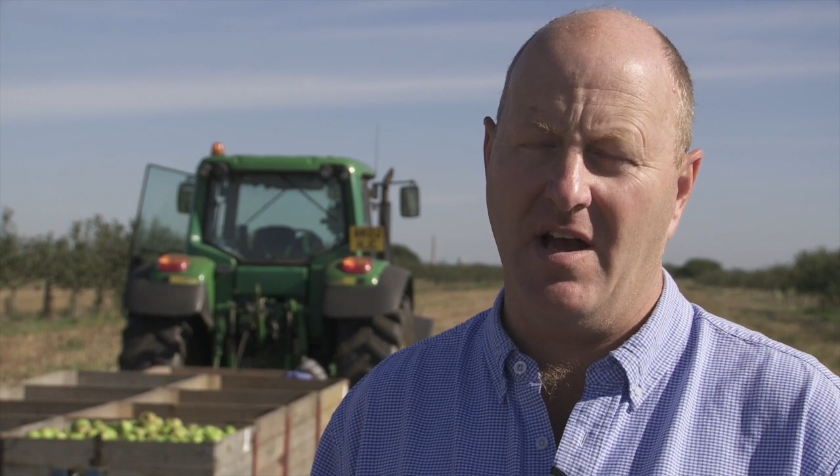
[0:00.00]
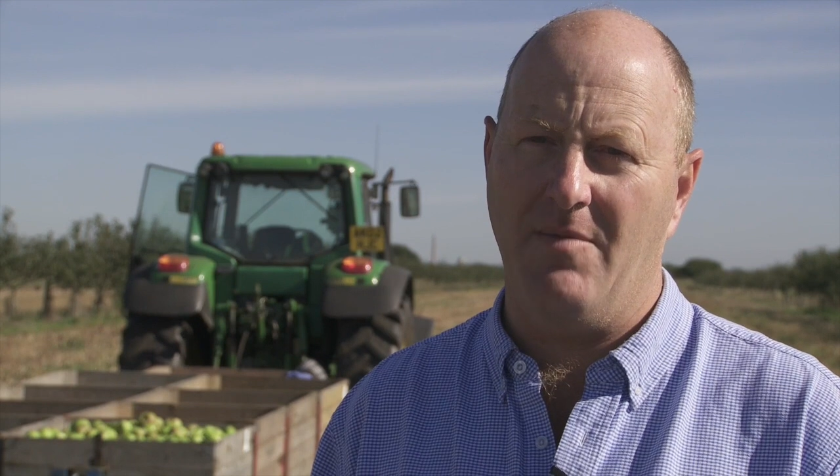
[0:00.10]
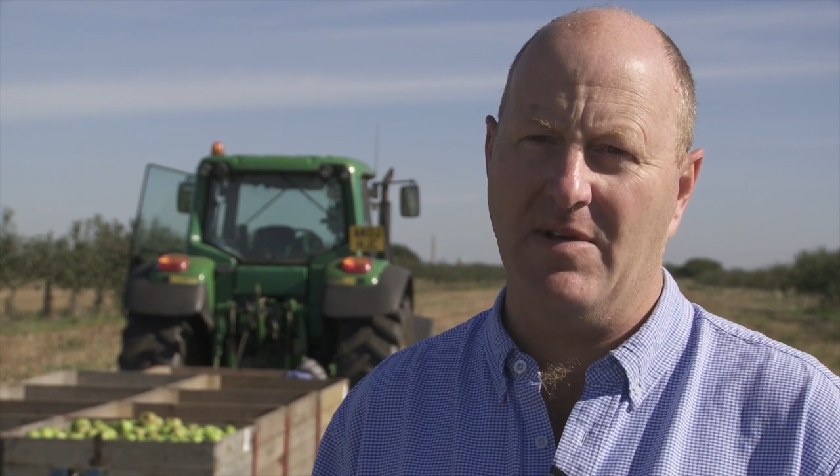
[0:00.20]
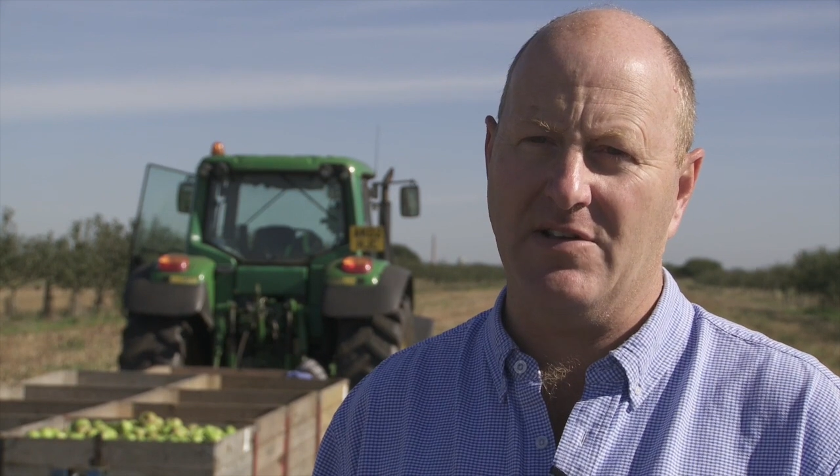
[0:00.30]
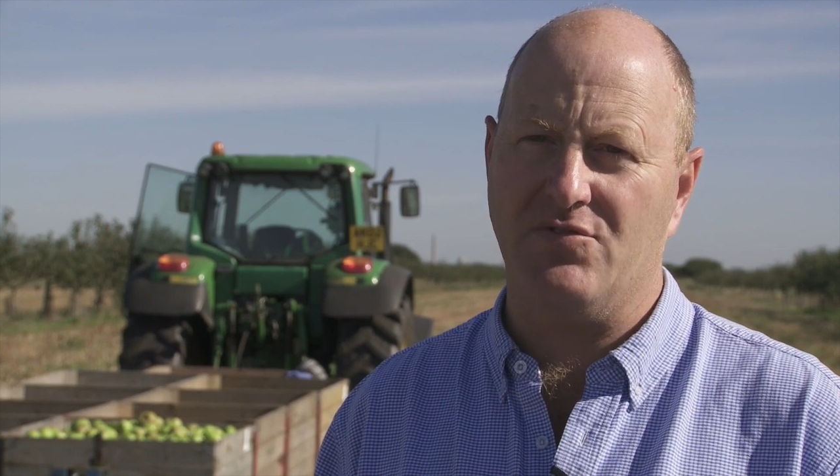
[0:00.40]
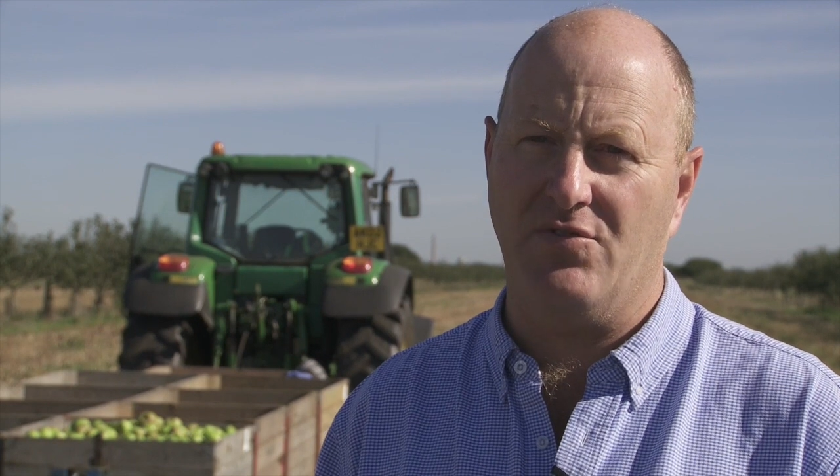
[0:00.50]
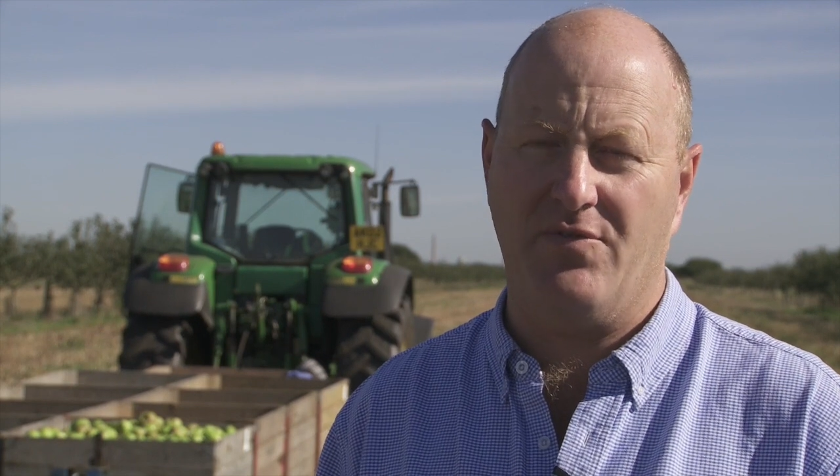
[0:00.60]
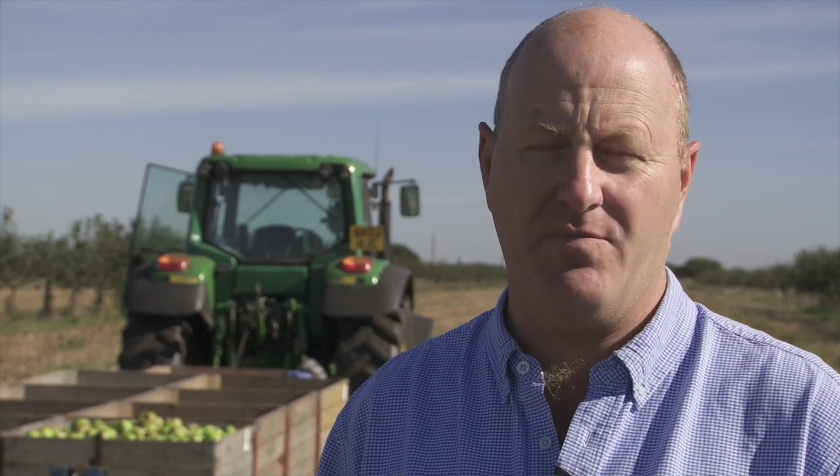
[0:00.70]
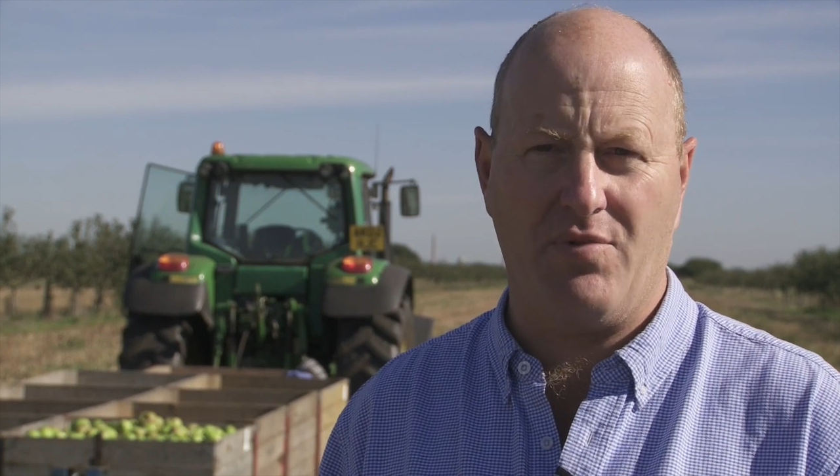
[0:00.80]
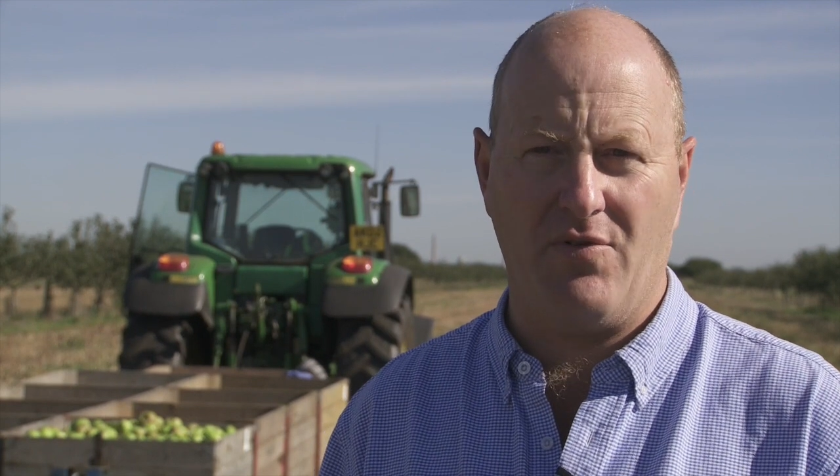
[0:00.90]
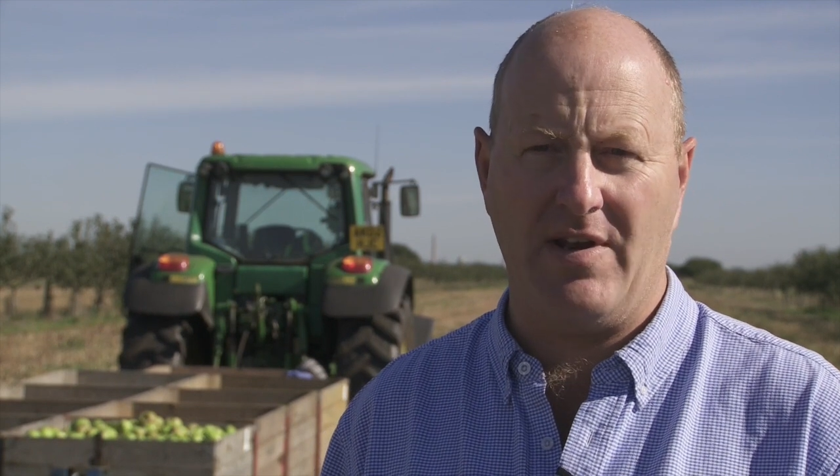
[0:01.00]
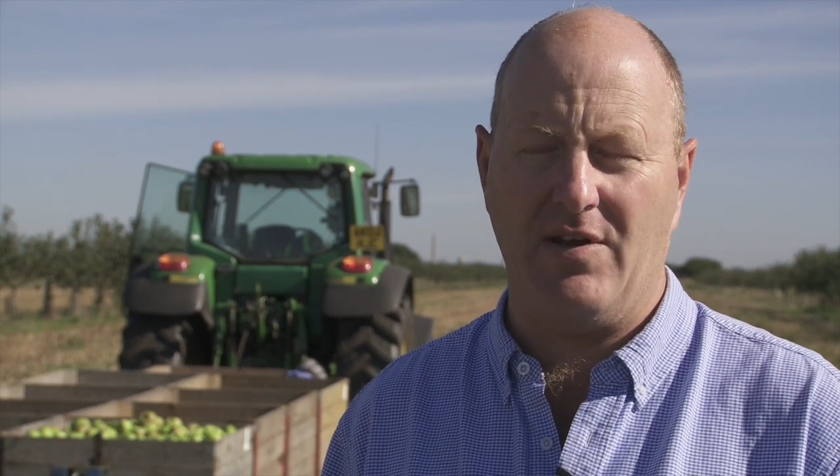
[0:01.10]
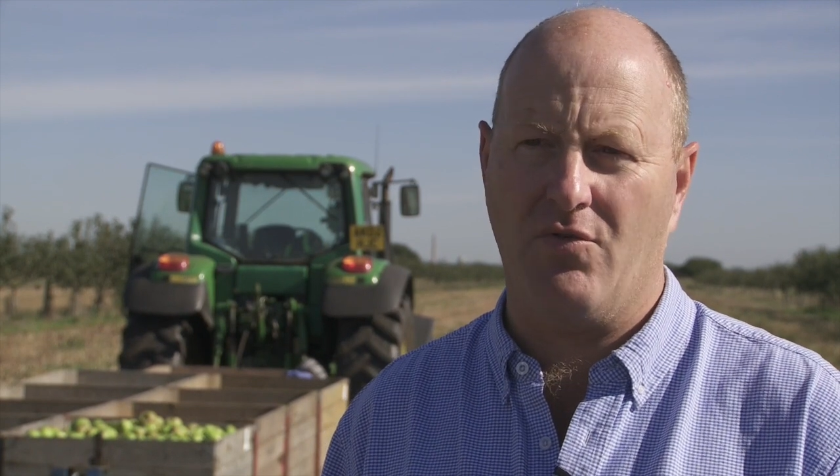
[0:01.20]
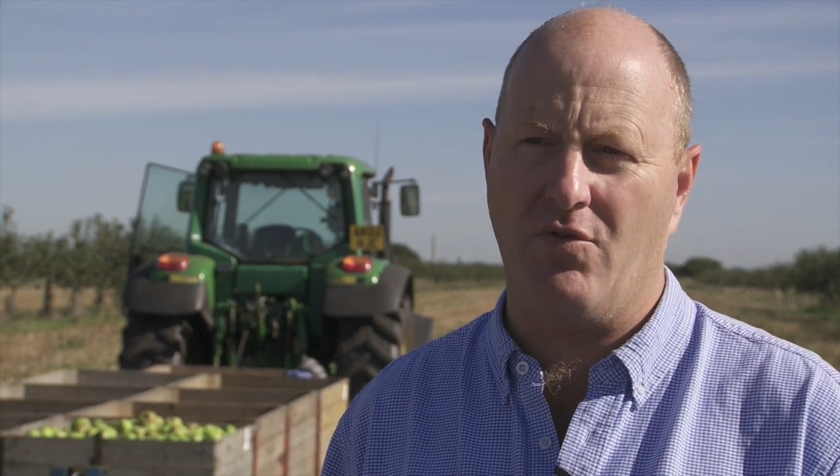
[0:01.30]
a mixture of perennial